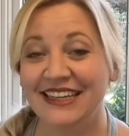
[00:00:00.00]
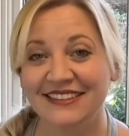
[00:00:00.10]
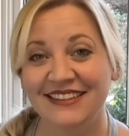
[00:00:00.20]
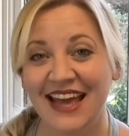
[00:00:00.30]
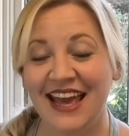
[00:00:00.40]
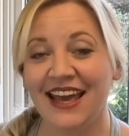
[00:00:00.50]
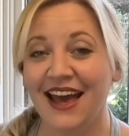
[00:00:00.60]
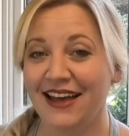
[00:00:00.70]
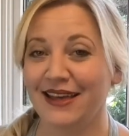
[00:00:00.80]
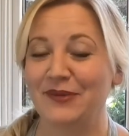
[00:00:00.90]
Today
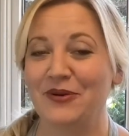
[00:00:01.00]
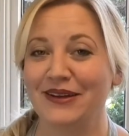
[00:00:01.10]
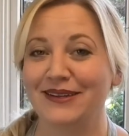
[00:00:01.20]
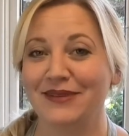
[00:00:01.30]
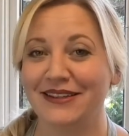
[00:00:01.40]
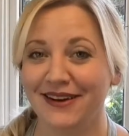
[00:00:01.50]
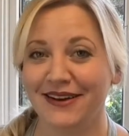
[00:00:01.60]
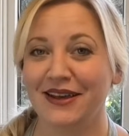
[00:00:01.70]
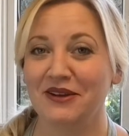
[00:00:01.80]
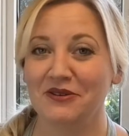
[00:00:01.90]
I am going to be
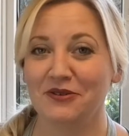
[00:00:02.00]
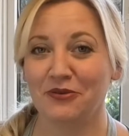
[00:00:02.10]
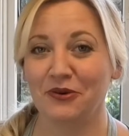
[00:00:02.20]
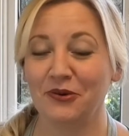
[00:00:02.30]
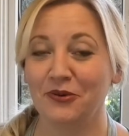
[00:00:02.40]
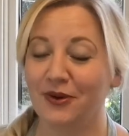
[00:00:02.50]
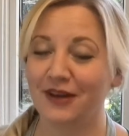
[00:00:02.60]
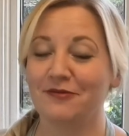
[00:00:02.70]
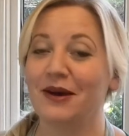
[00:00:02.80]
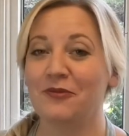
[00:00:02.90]
talking you through one
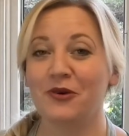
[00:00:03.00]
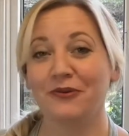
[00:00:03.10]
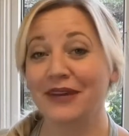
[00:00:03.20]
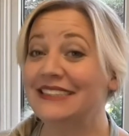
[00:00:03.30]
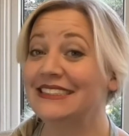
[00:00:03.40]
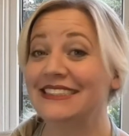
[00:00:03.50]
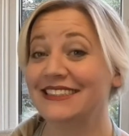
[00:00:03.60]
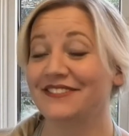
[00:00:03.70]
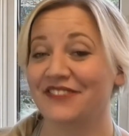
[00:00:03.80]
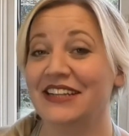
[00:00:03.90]
of my more recent
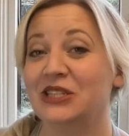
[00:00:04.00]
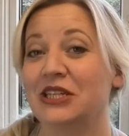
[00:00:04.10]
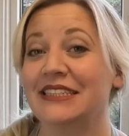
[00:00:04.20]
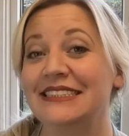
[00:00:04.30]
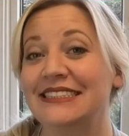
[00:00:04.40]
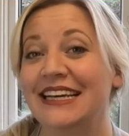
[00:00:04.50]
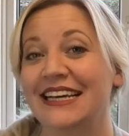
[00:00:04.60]
inventions.